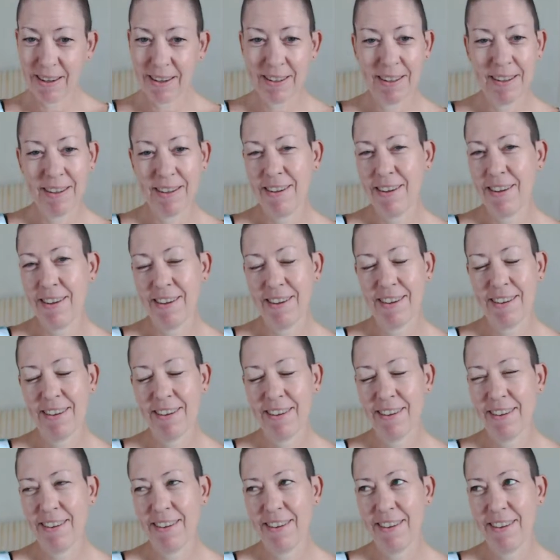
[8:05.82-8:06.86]
I
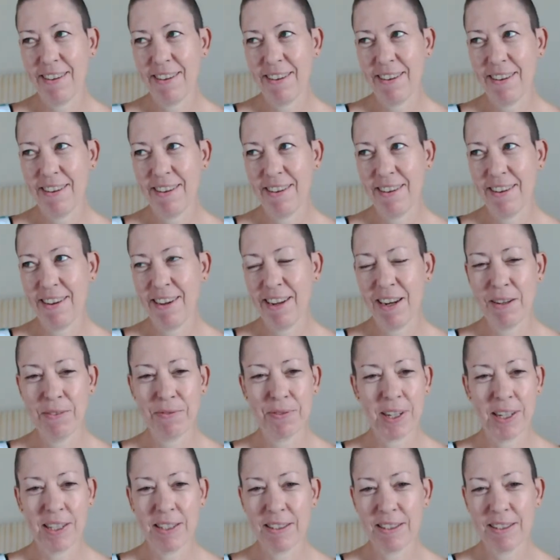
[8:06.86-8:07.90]
love
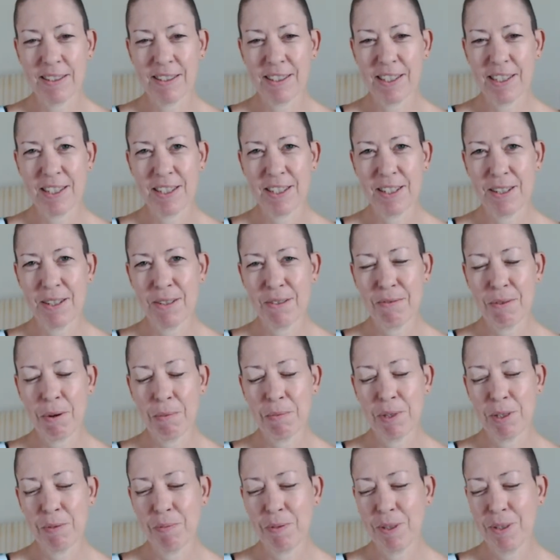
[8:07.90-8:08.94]
getting stuck into those
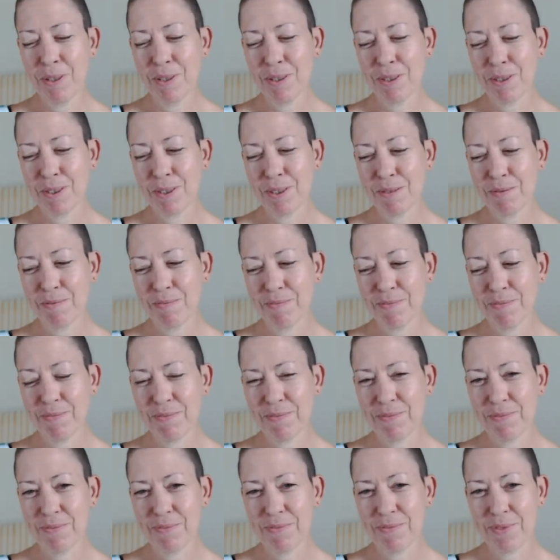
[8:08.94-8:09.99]
rummage pots.
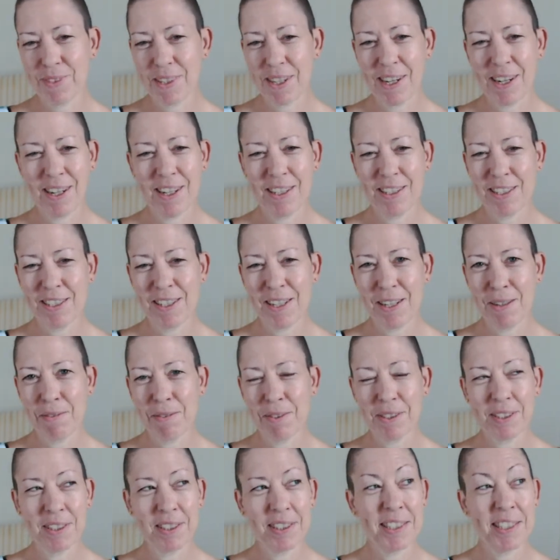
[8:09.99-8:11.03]
I like to know
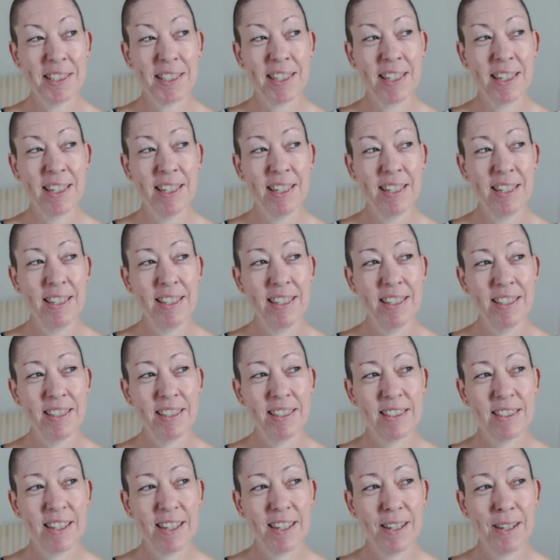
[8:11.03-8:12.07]
what's under there.
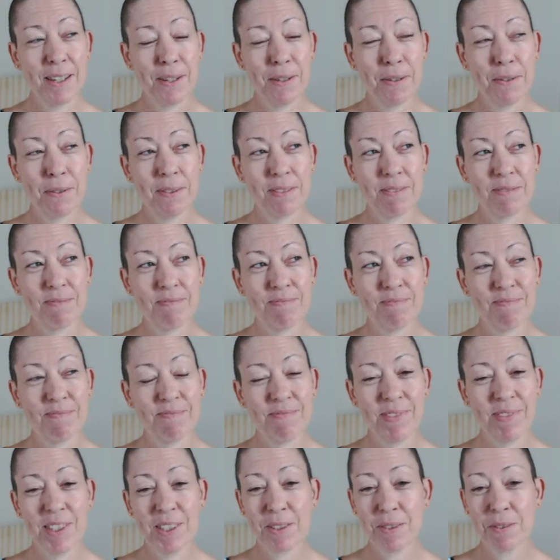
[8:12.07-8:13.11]
So
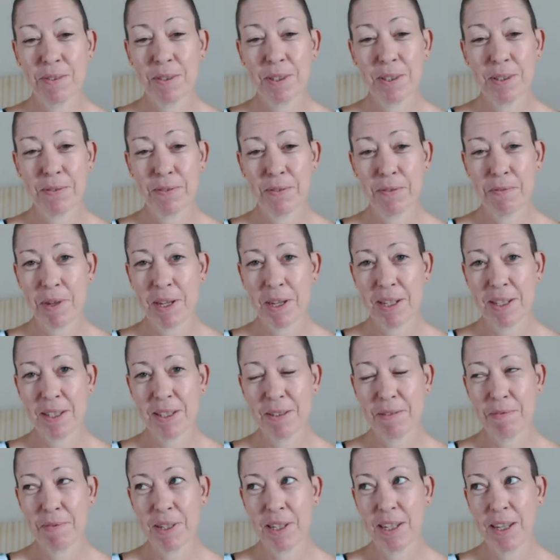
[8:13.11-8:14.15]
it's all good for me
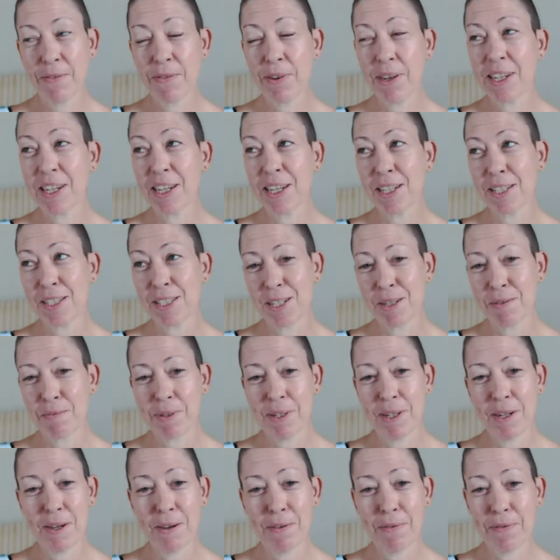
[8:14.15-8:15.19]
to, but if I can get it cheap
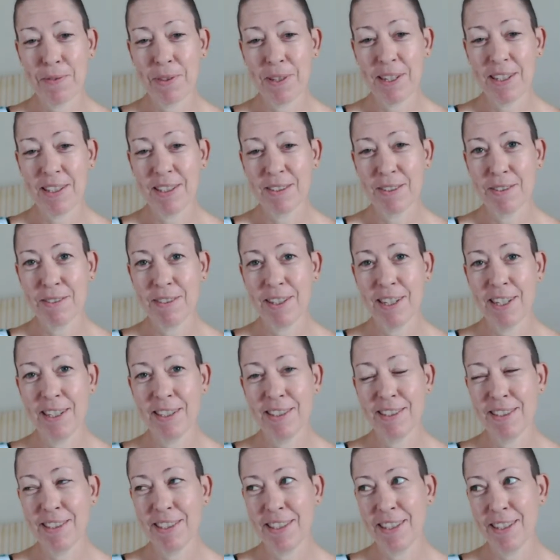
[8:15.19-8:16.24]
enough, then it's all right,
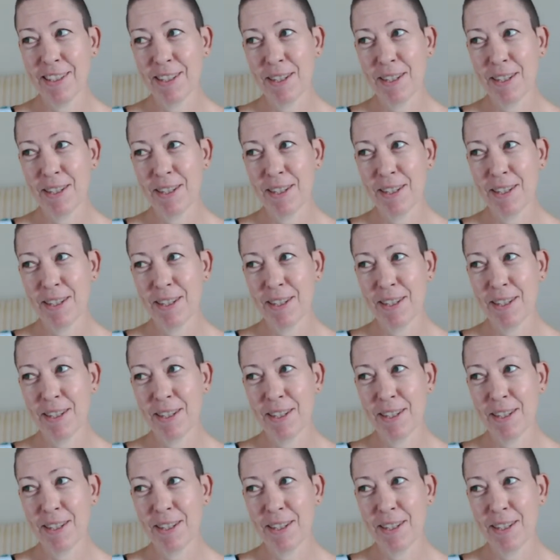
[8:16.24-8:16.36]
isn't it?